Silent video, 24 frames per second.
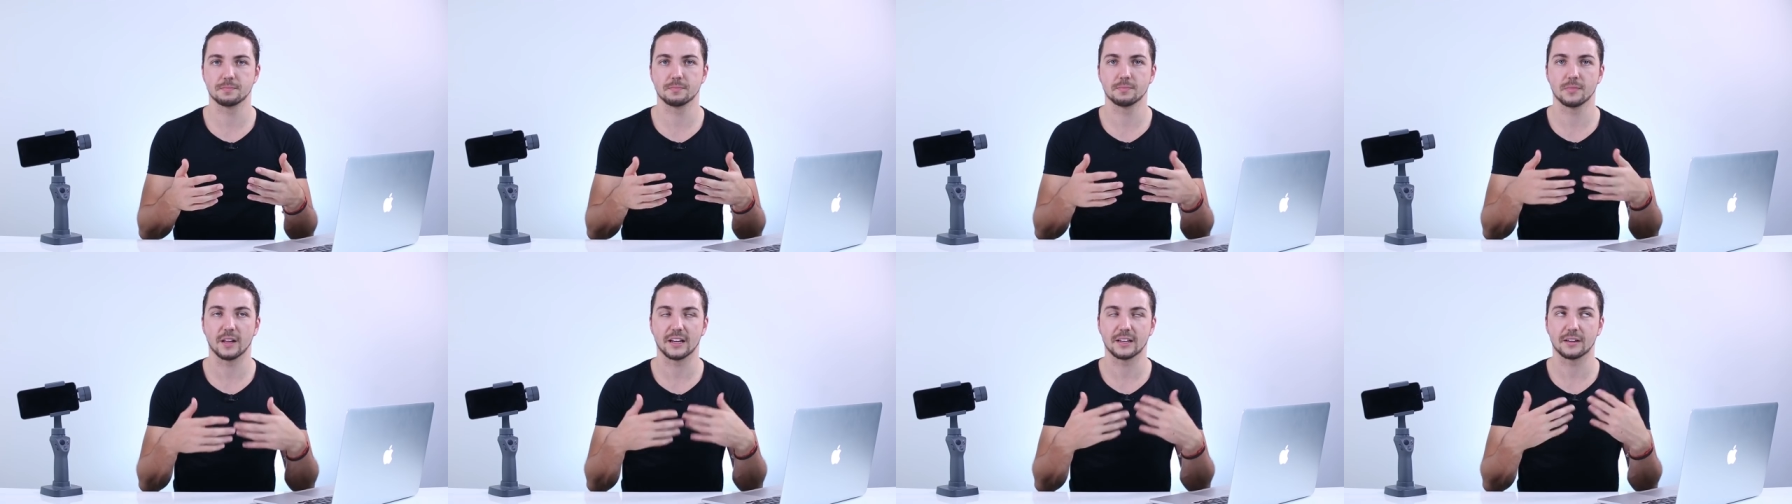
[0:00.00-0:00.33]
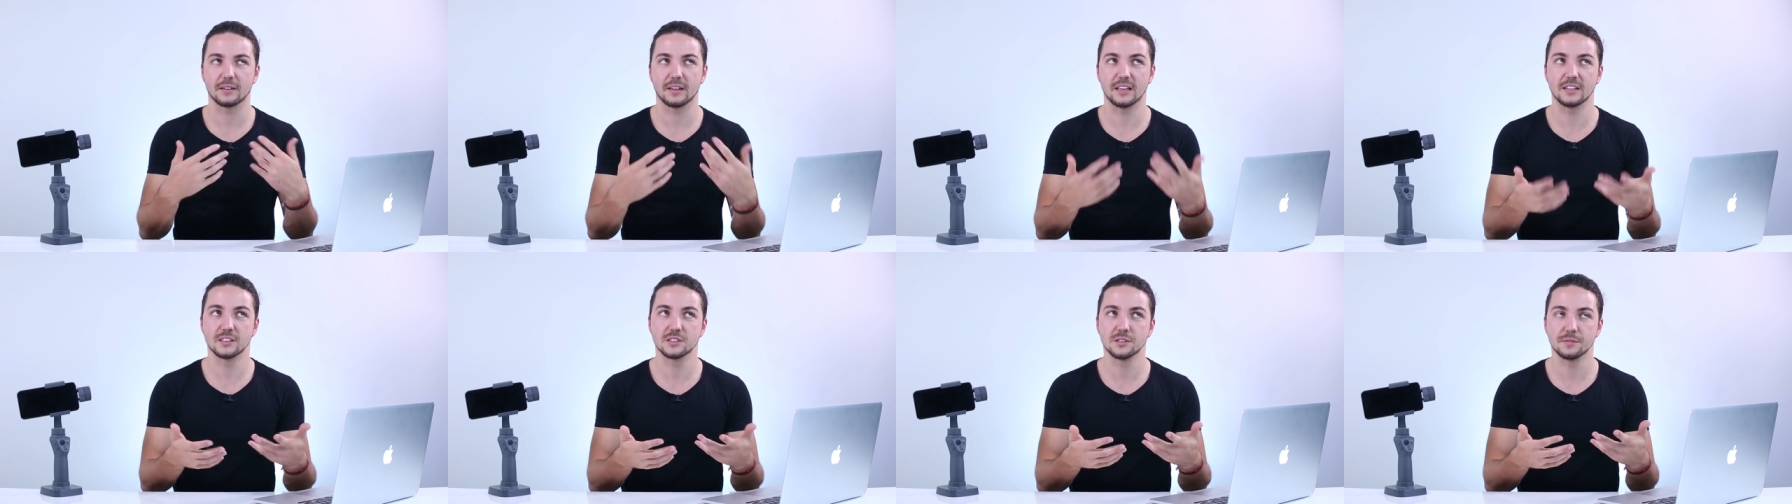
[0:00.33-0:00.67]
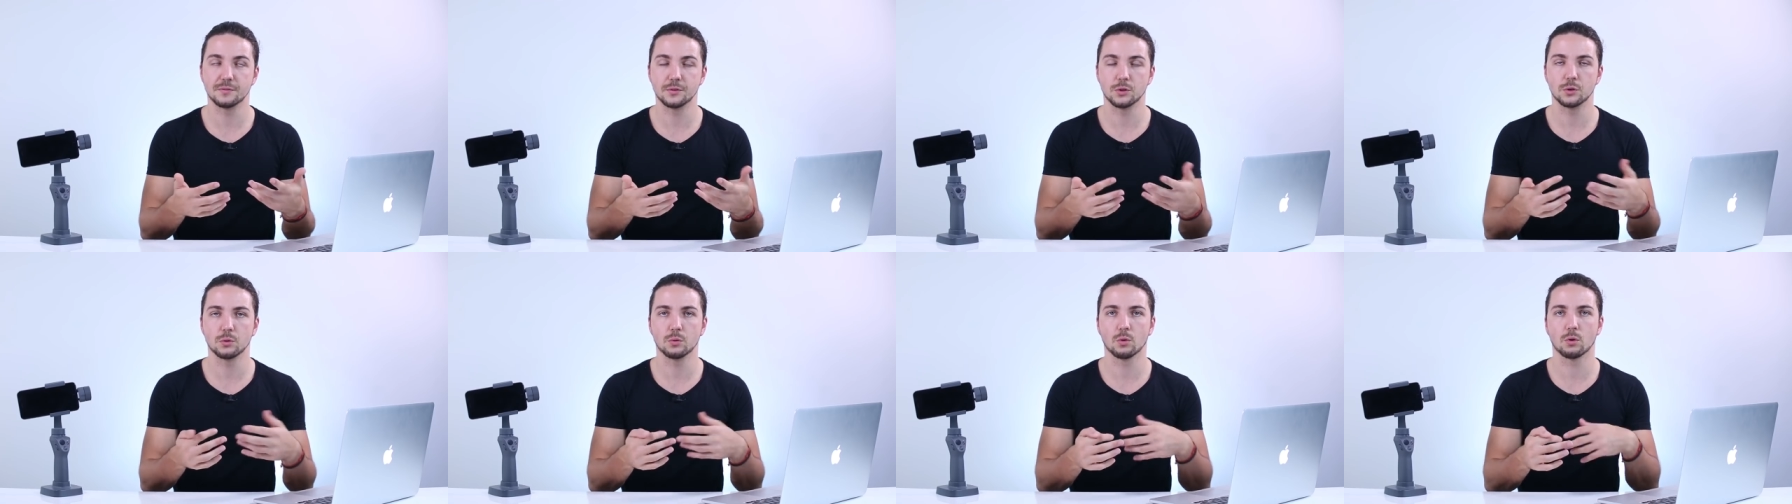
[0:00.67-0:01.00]
like
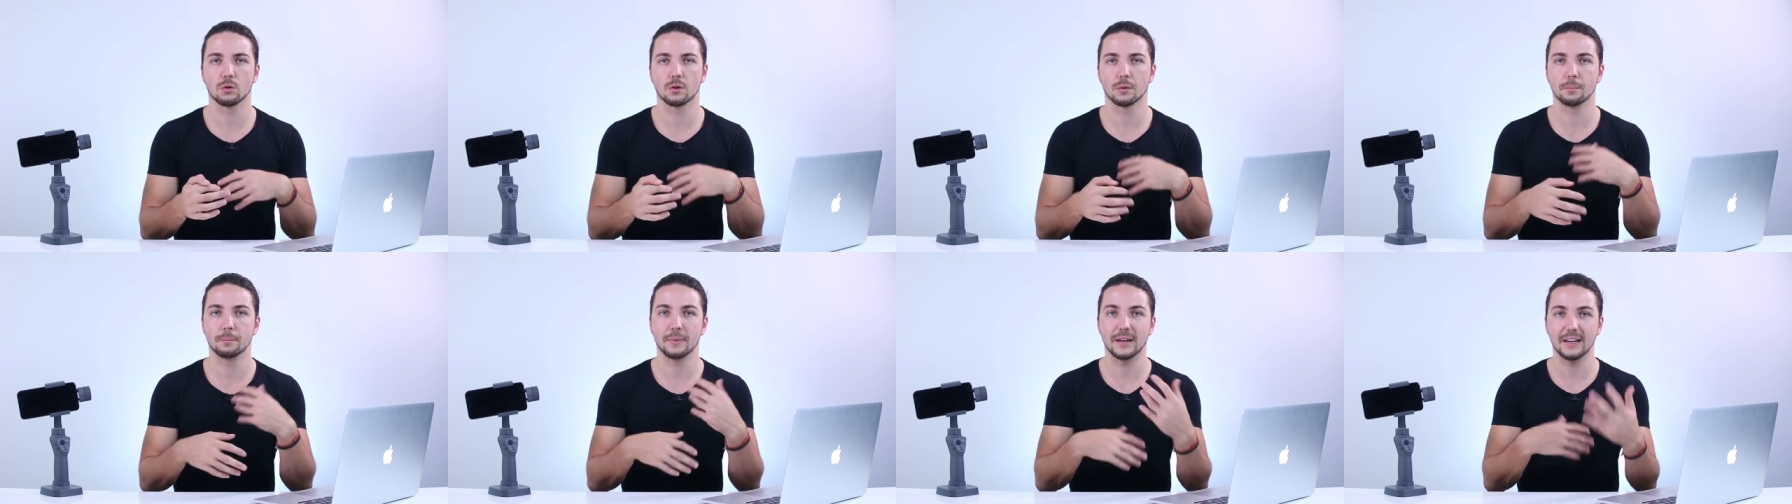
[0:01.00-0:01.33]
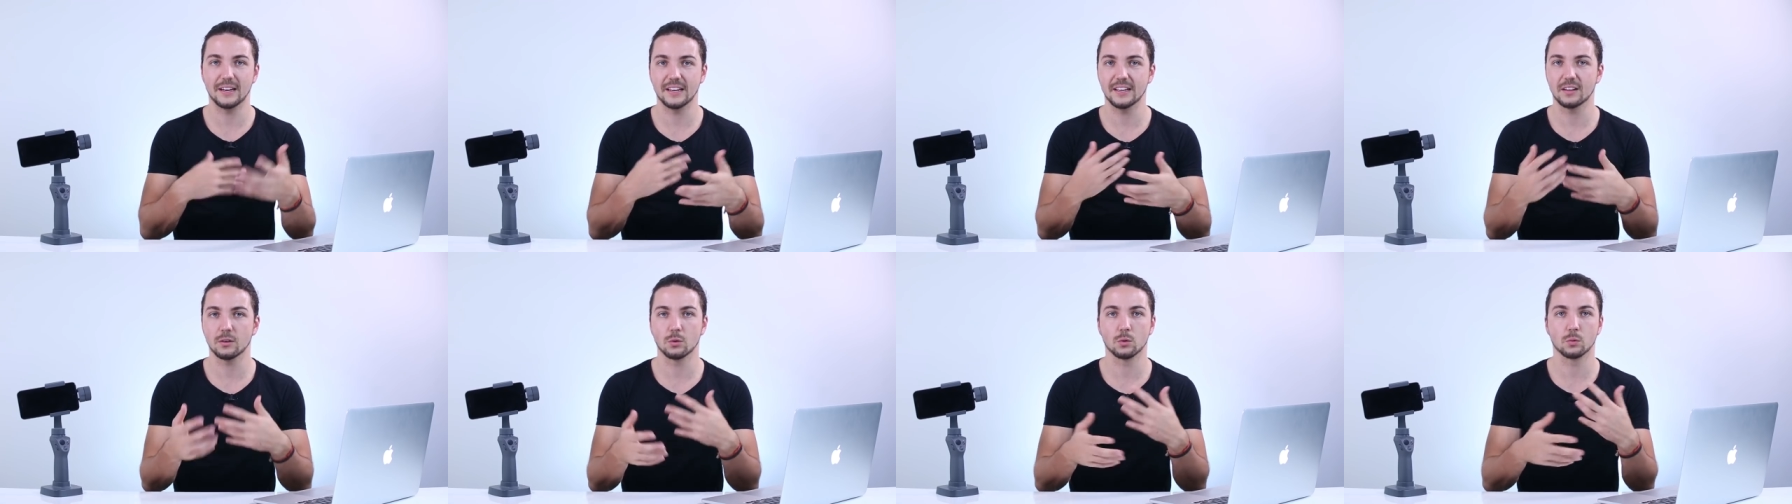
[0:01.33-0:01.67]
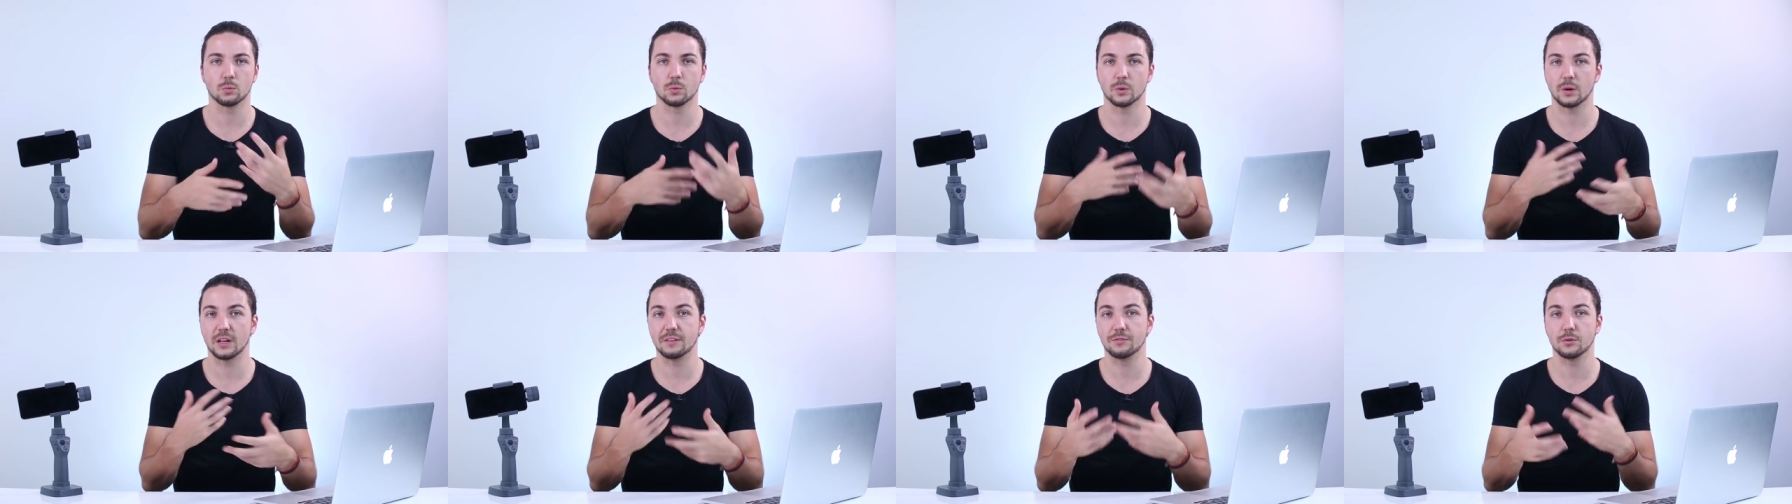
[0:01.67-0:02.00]
interview or a meeting
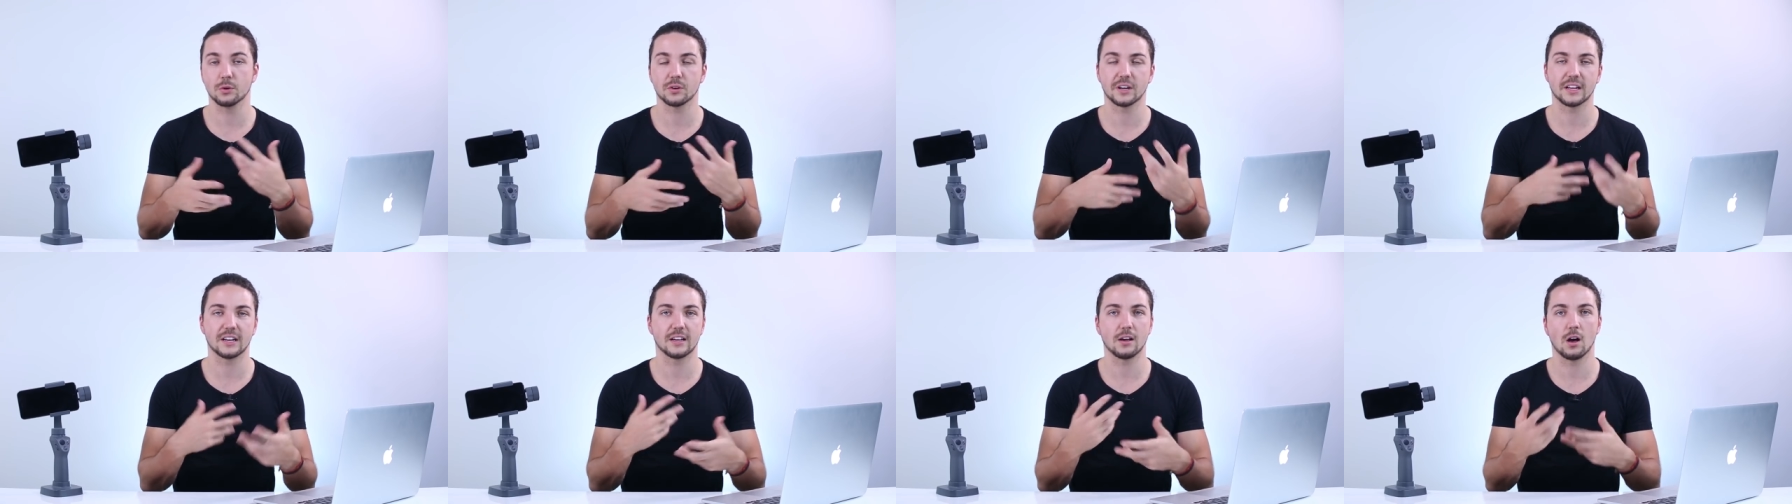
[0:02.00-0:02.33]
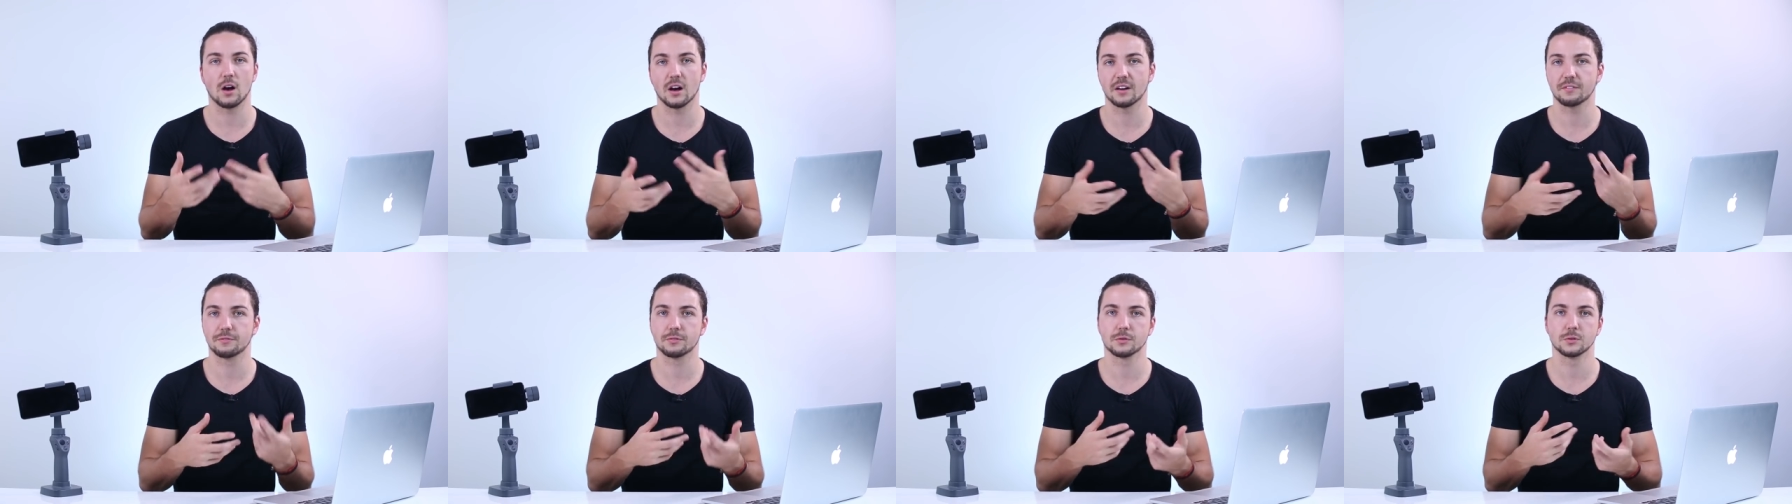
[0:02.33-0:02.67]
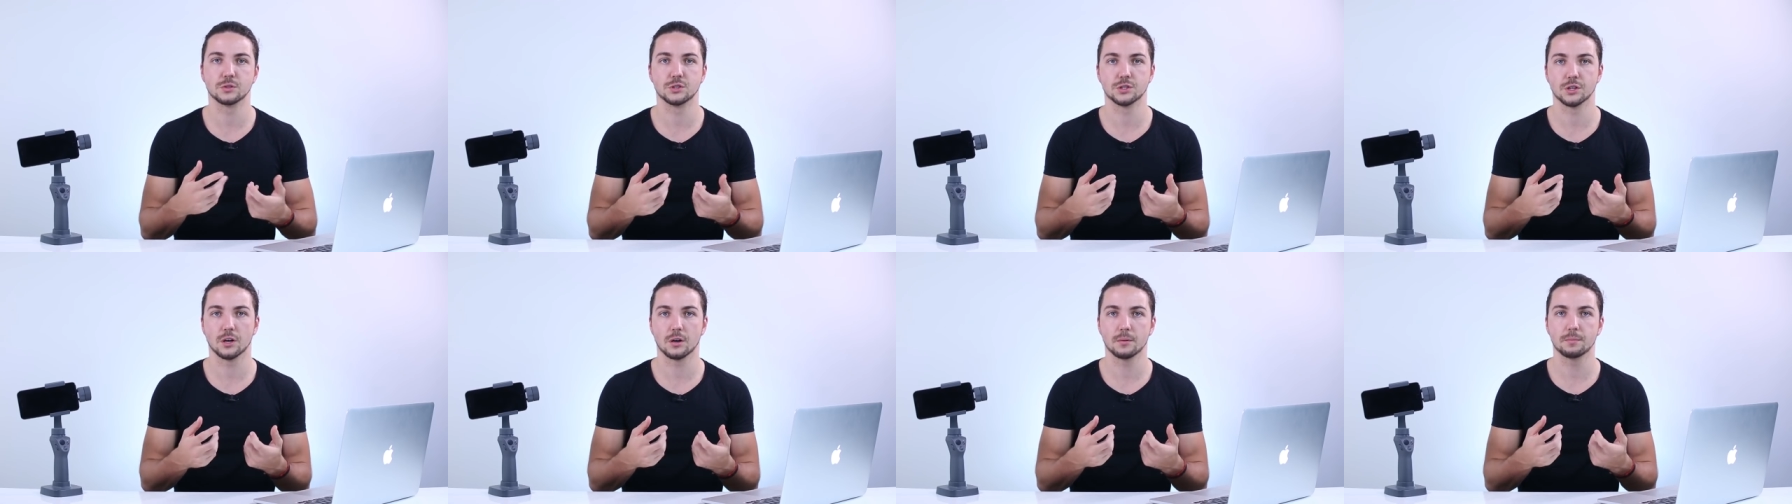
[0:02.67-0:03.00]
or if you're getting hired for
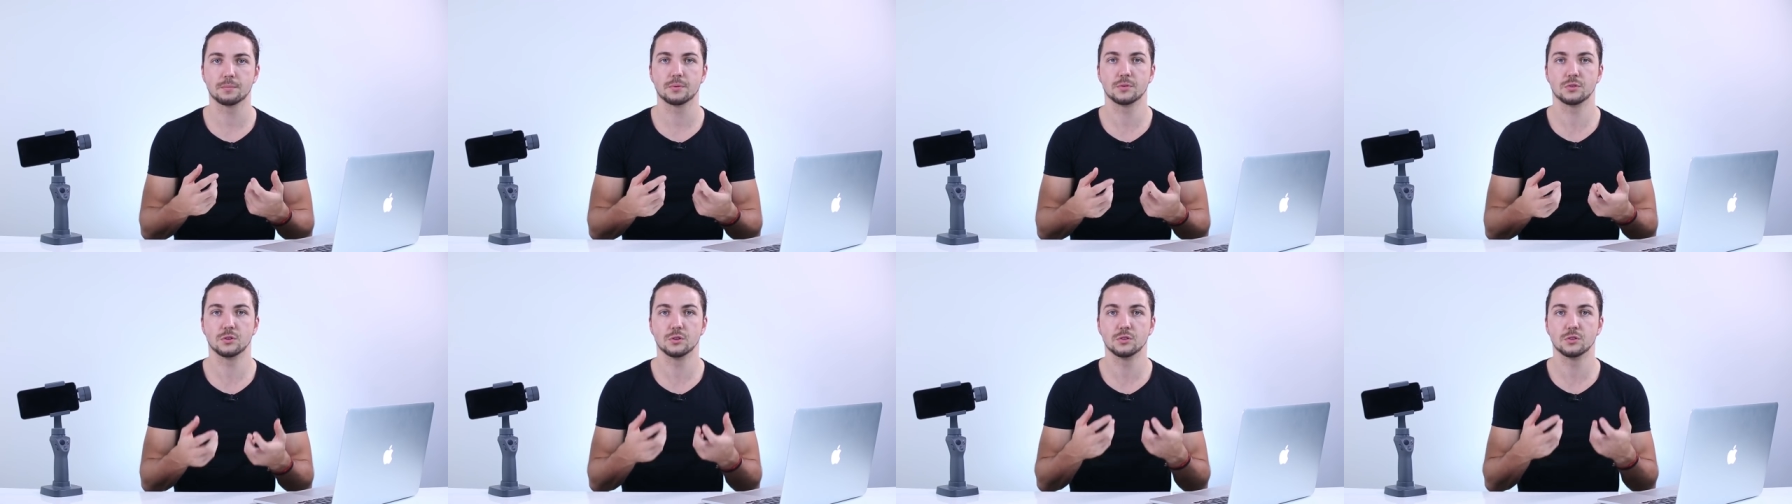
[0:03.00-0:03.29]
a job,